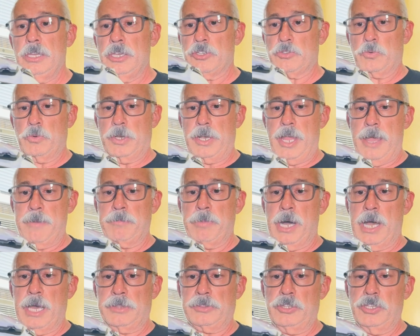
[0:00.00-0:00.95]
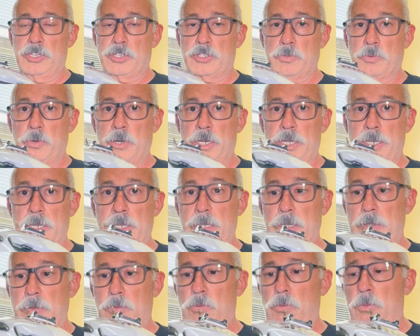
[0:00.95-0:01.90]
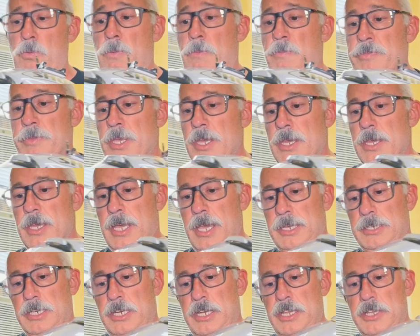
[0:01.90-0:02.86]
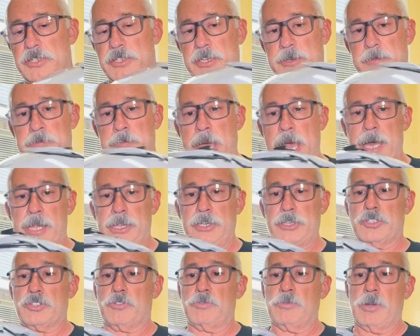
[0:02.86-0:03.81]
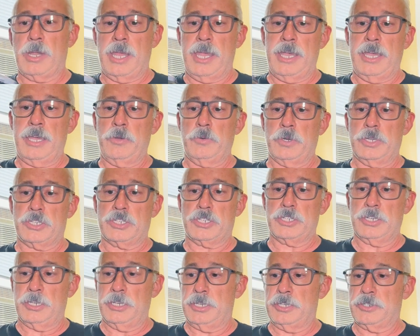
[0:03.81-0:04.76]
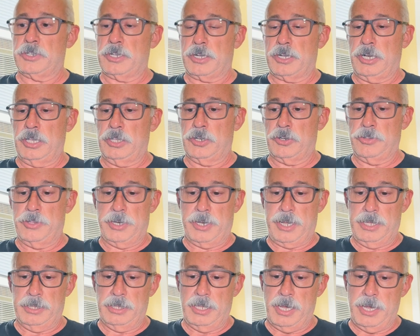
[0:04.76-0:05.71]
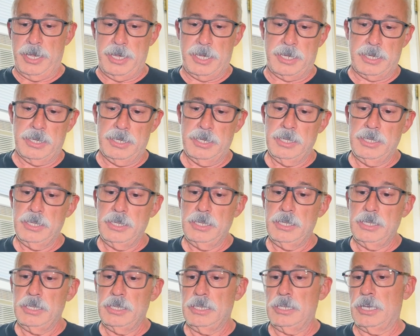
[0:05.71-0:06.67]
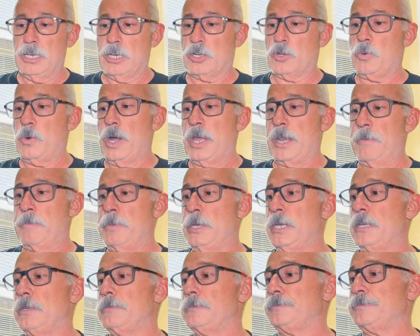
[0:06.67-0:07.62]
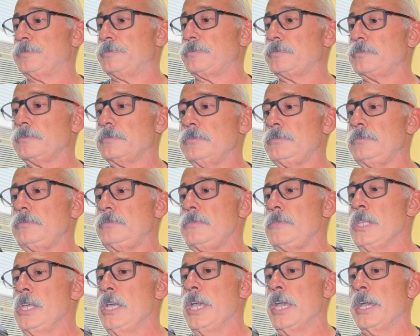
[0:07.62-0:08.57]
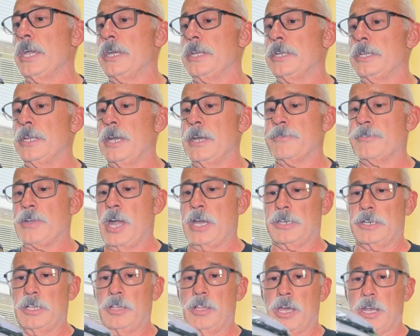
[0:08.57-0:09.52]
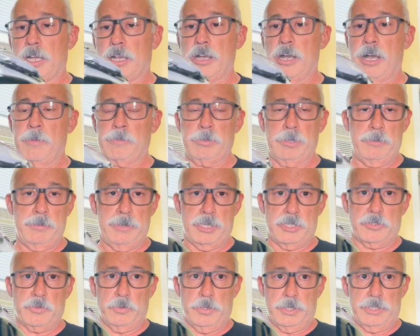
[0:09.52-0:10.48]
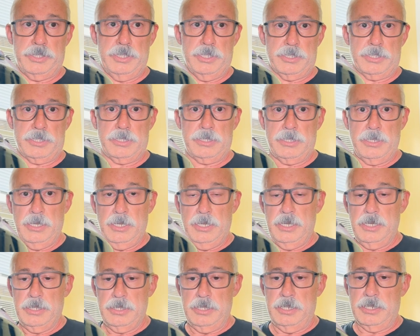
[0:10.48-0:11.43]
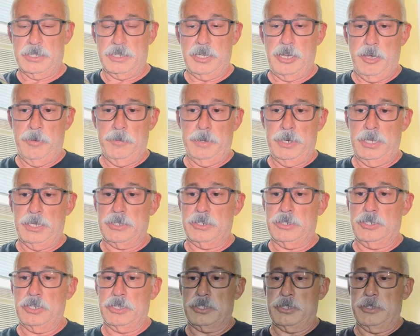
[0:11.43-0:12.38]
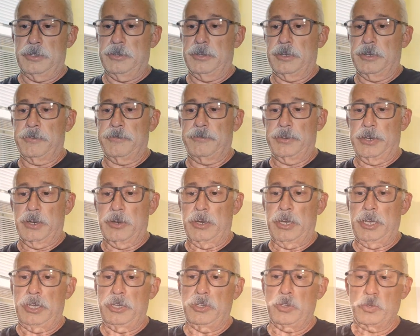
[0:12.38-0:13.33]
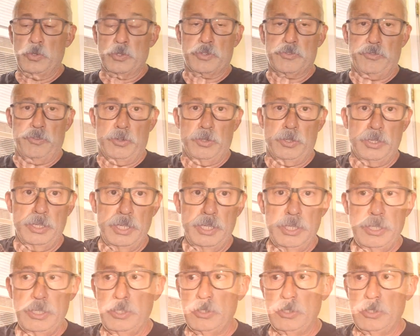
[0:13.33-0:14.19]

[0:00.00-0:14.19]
is when I bought this one, and it is in ballast gray, which uh, is a color that I like uh, quite a bit, and uh, I've gotten a lot of compliments with this this helmet. It's just a, a very useful